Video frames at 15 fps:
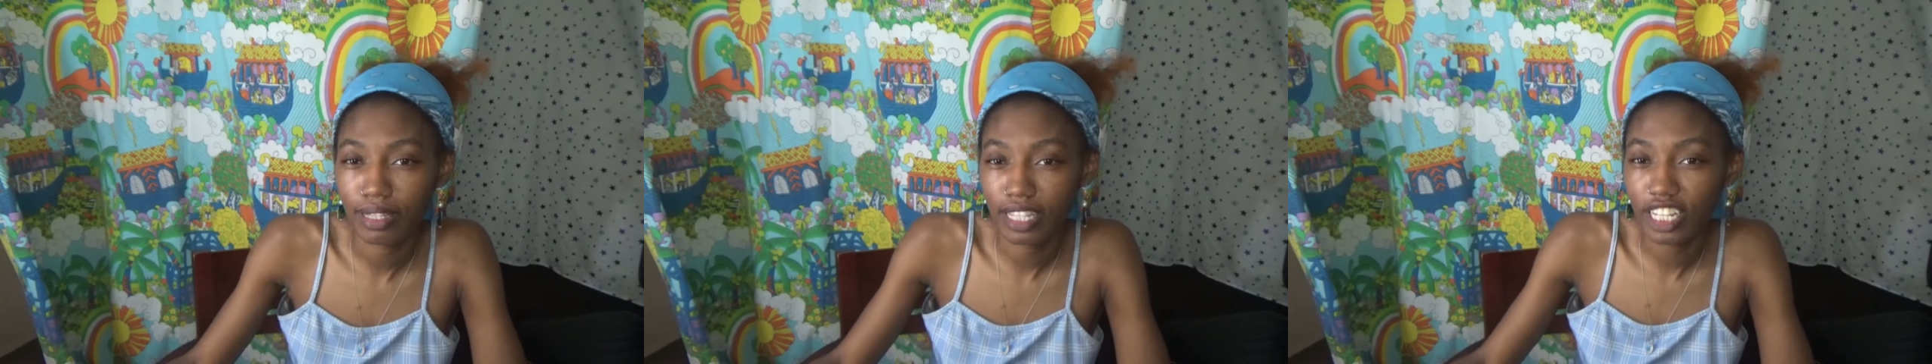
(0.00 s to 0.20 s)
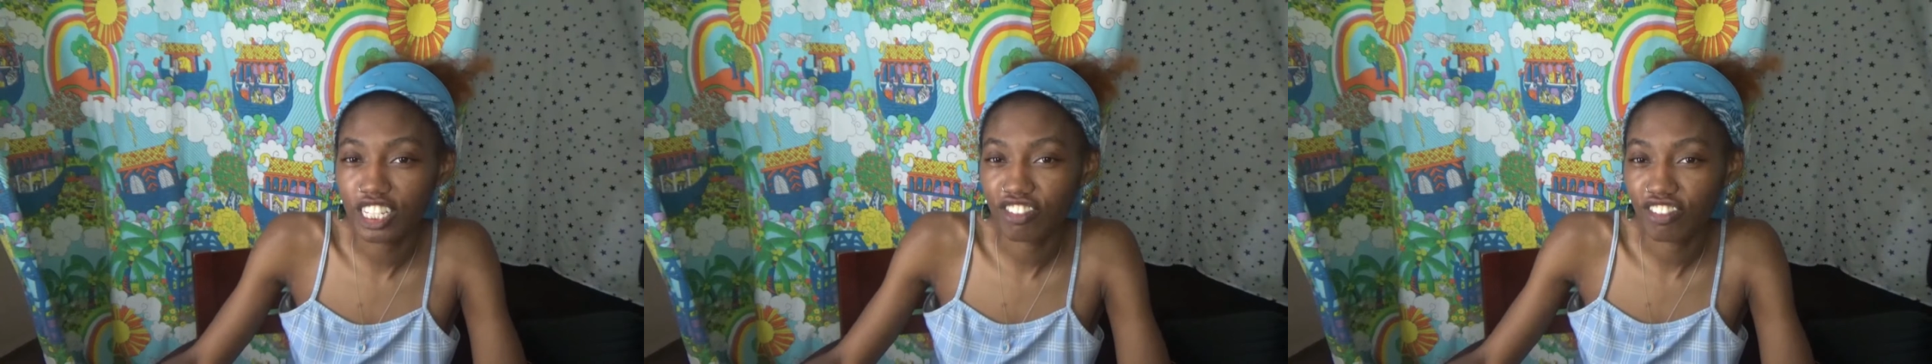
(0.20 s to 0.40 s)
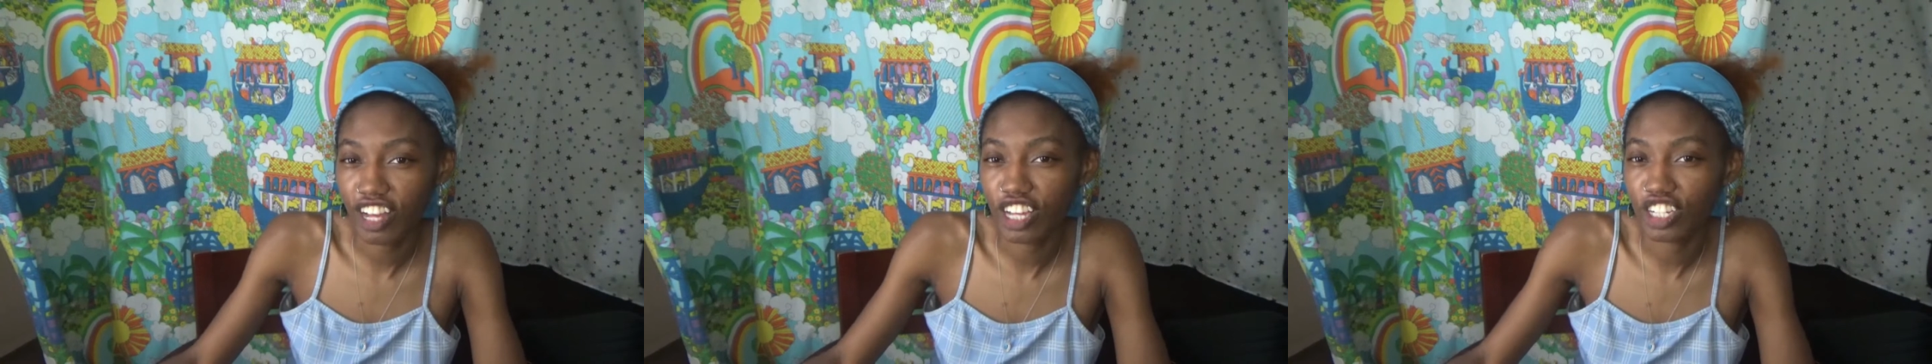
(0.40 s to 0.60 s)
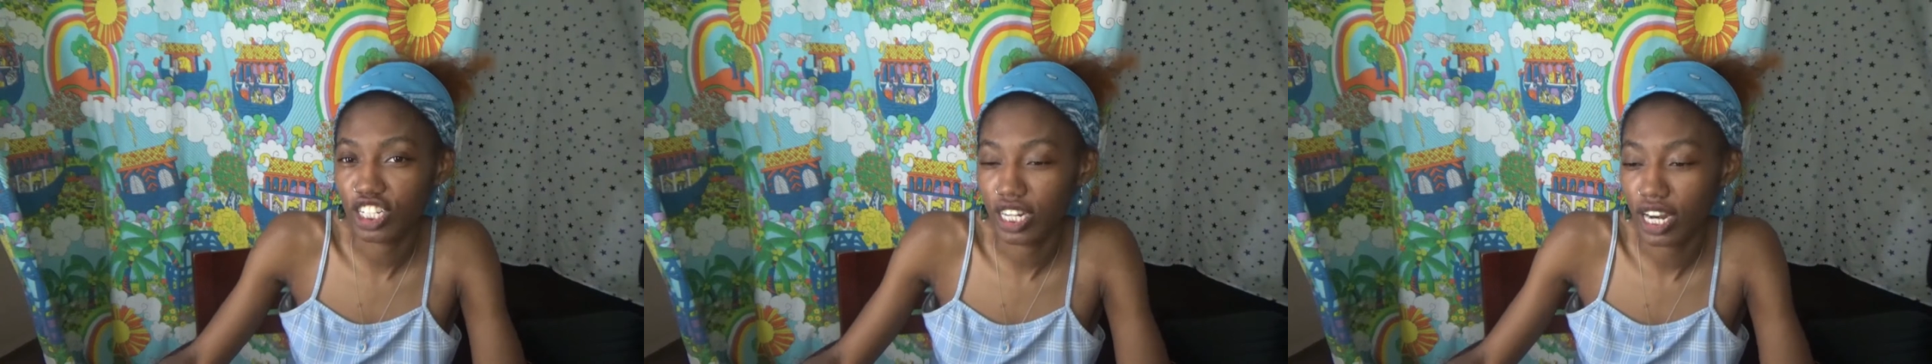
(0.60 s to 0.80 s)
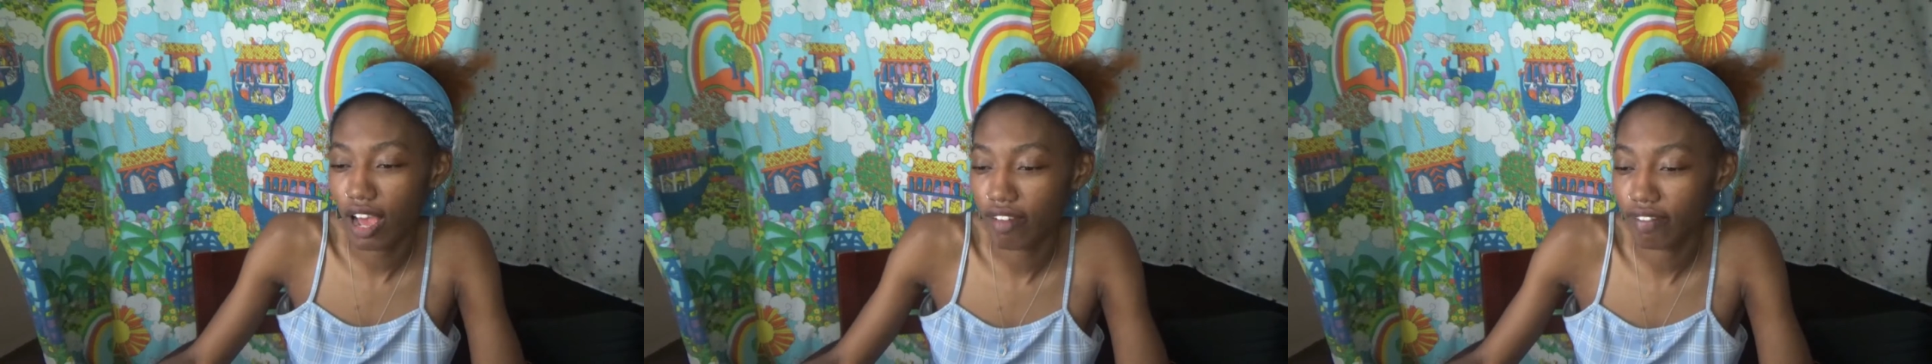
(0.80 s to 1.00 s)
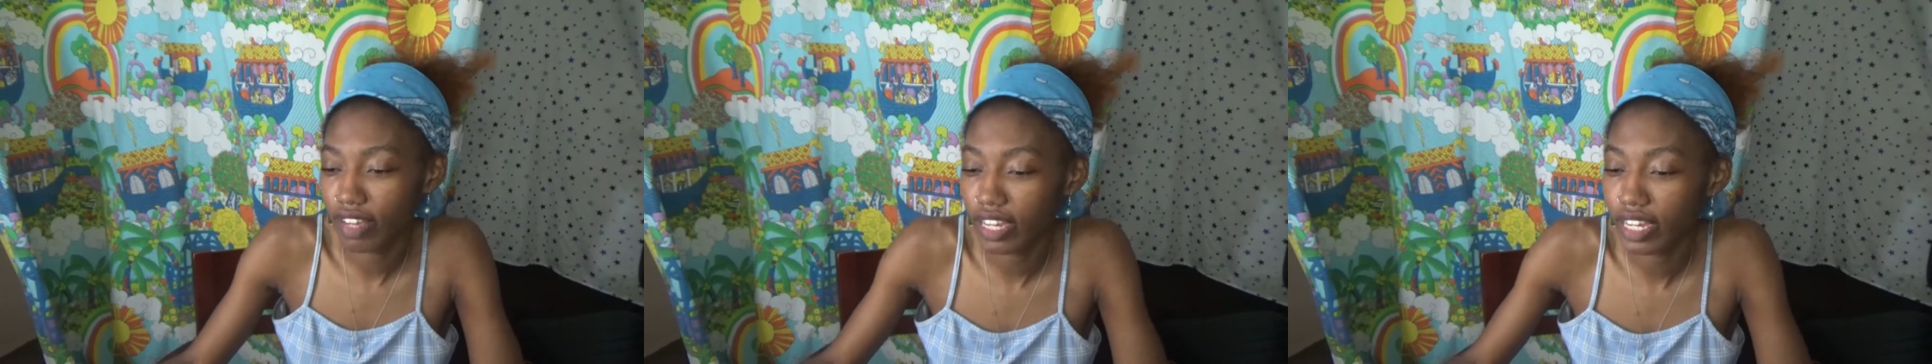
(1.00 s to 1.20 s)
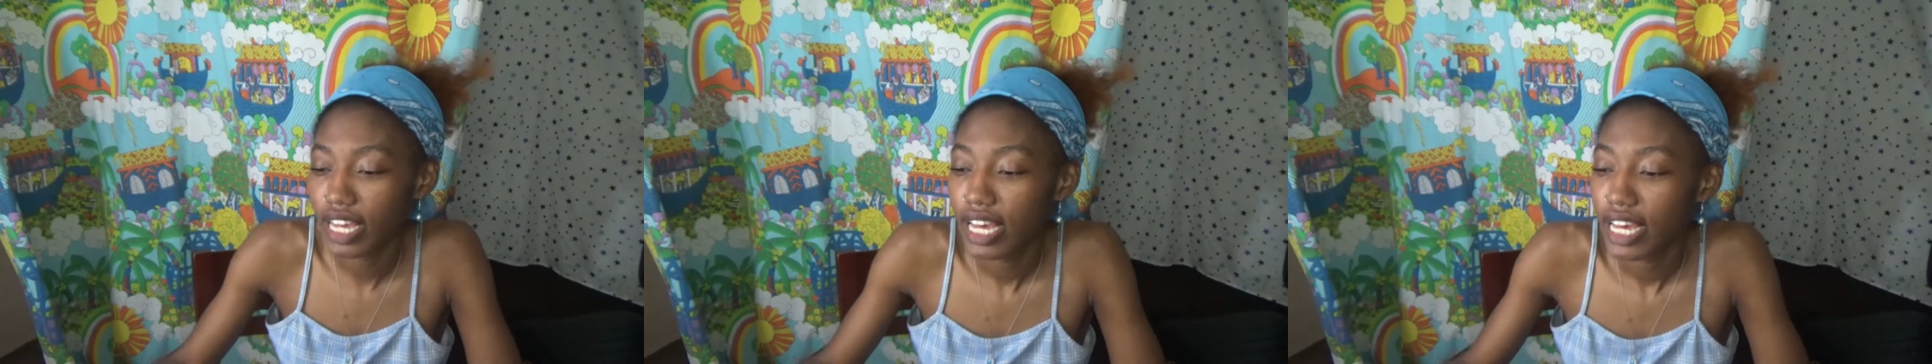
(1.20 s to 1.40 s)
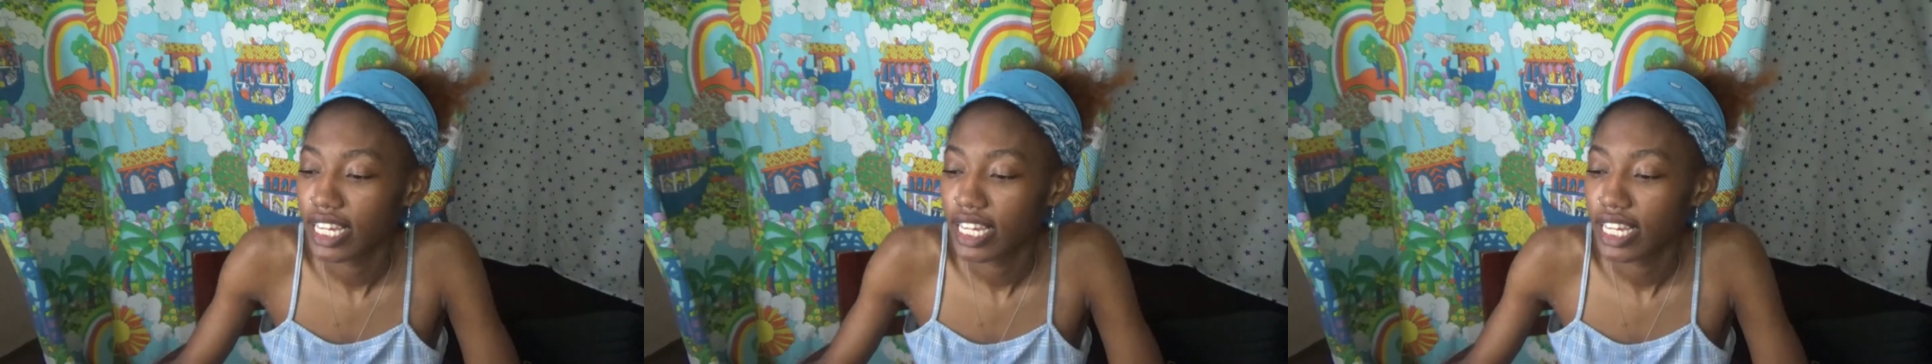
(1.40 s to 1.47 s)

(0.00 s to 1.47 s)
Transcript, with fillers: think it's Flashy Nave.